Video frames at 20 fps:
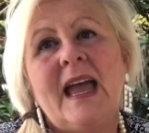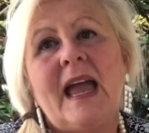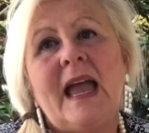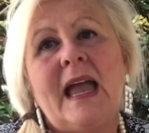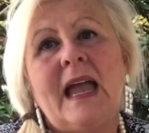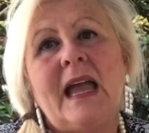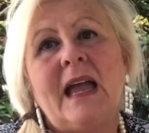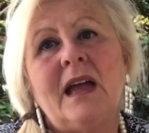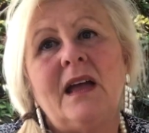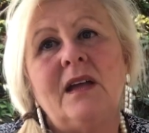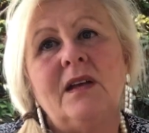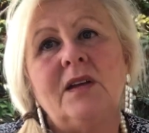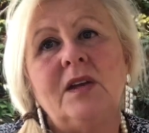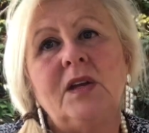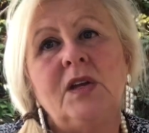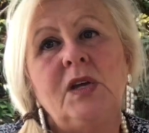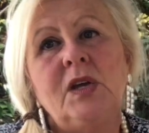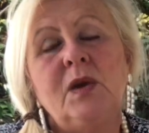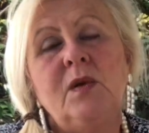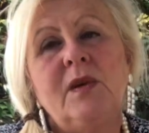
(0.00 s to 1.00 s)
and
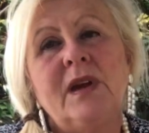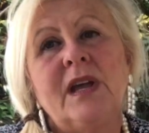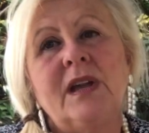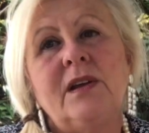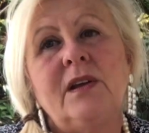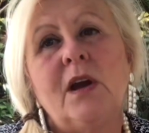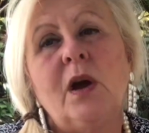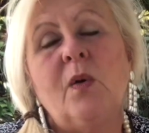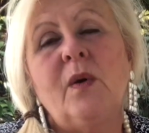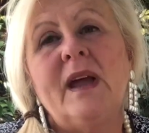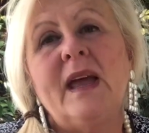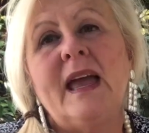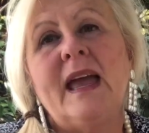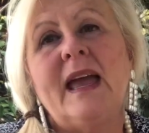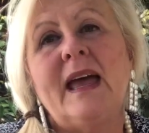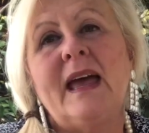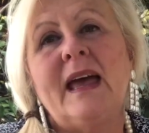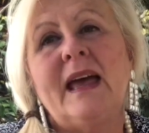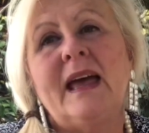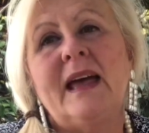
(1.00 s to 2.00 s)
you can go
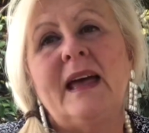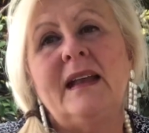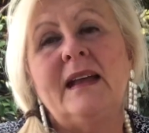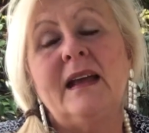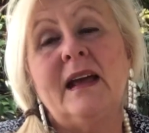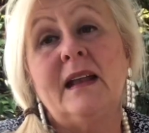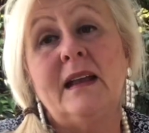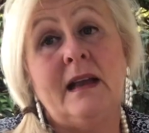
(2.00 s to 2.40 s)
ahead.